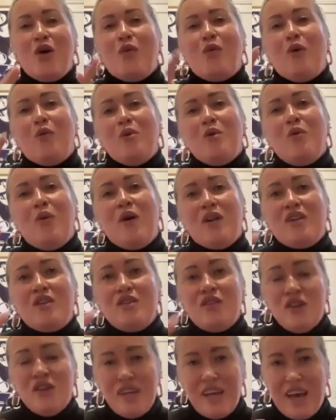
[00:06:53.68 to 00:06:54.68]
What we want to
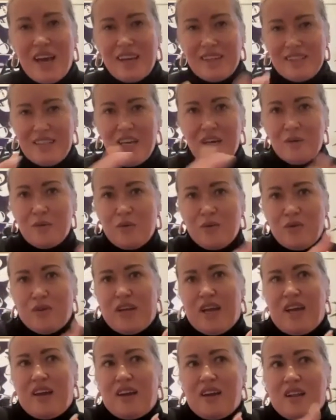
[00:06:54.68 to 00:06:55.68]
look at to help
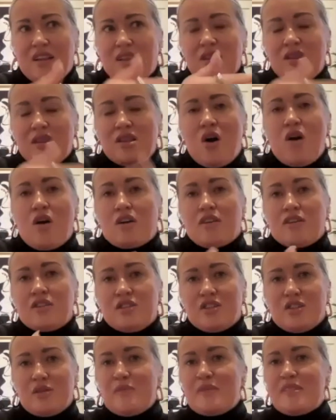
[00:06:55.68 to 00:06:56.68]
create long
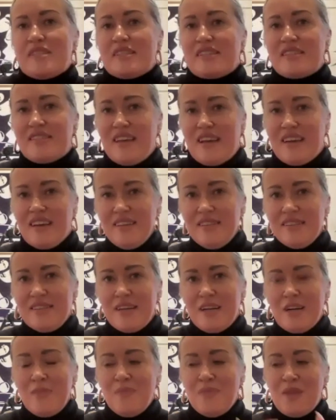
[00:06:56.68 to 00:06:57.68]
term success
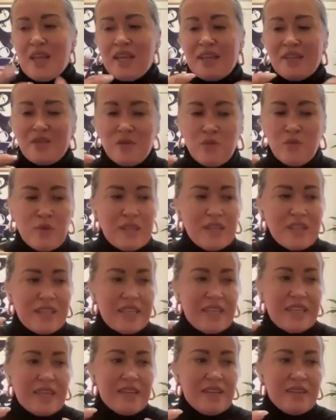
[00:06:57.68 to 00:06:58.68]
is
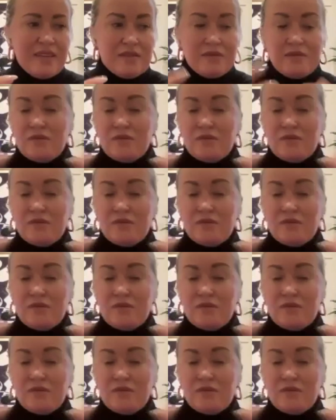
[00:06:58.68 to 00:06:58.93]
really,